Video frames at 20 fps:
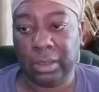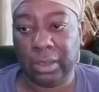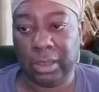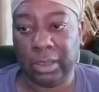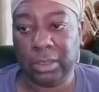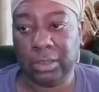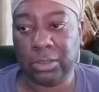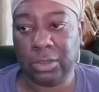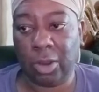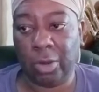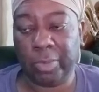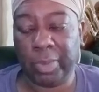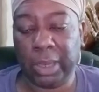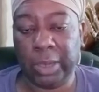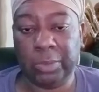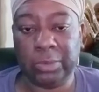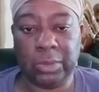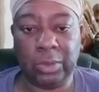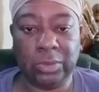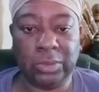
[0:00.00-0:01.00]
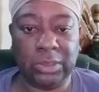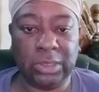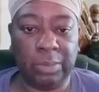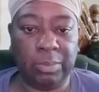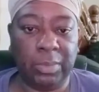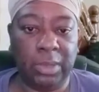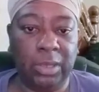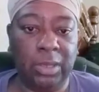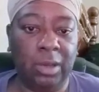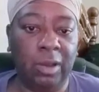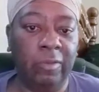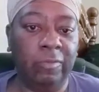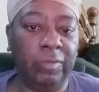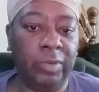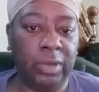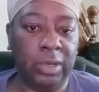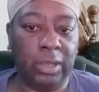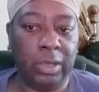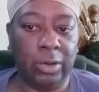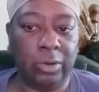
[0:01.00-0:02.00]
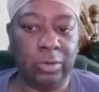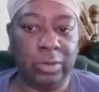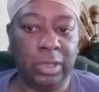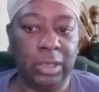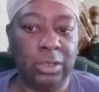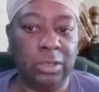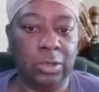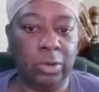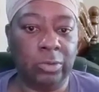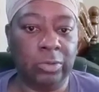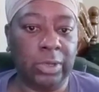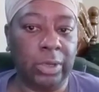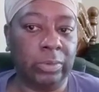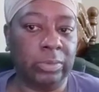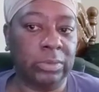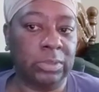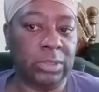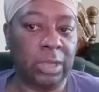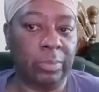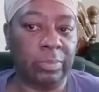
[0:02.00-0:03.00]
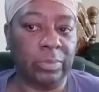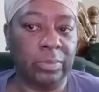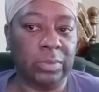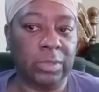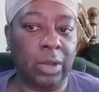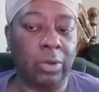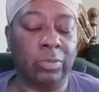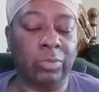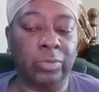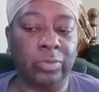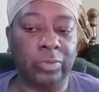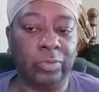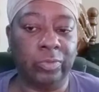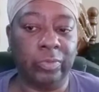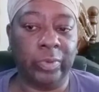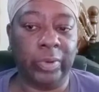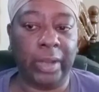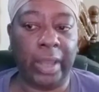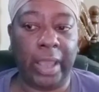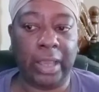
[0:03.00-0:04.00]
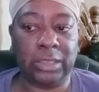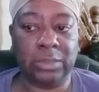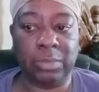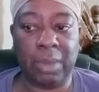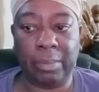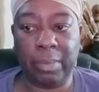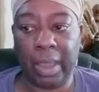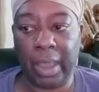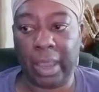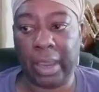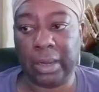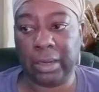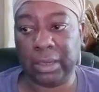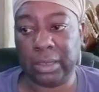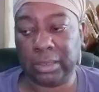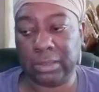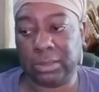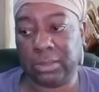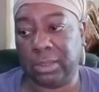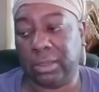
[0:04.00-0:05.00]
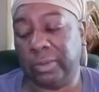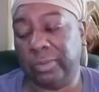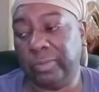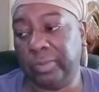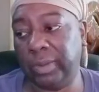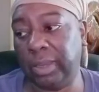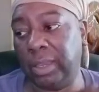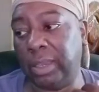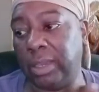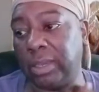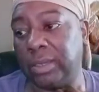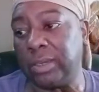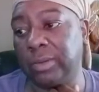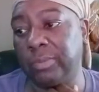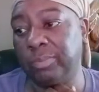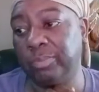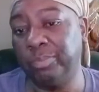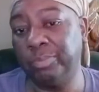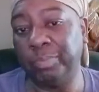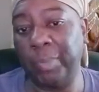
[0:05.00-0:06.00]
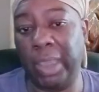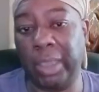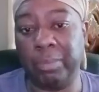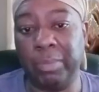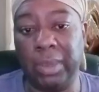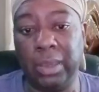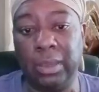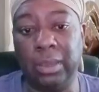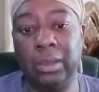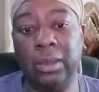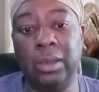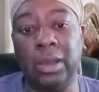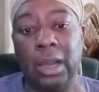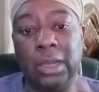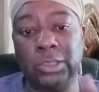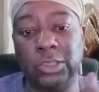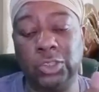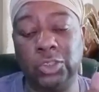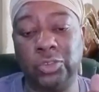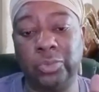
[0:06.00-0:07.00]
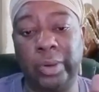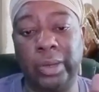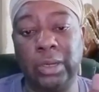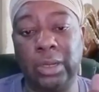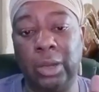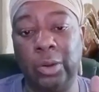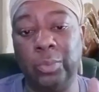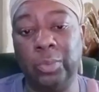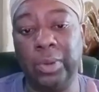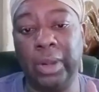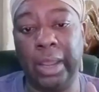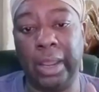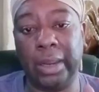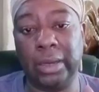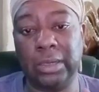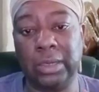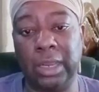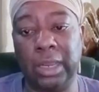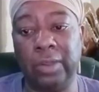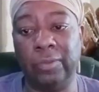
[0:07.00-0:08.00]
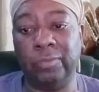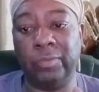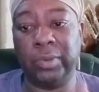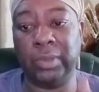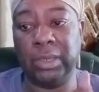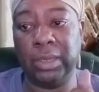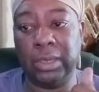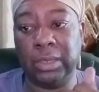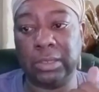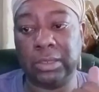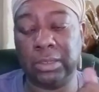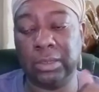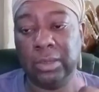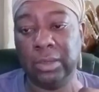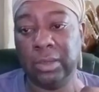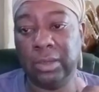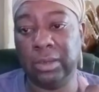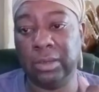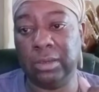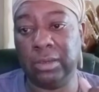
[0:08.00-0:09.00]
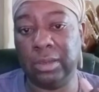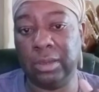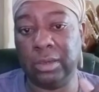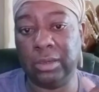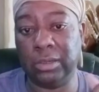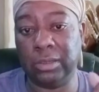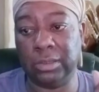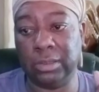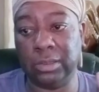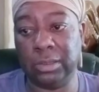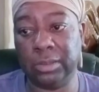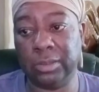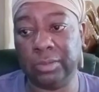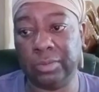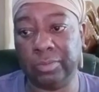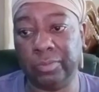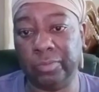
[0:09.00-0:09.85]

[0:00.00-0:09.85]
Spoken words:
he told me he was going to send me a video. He know there was something going to relax my mind and stuff and make me concentrate on that and forget the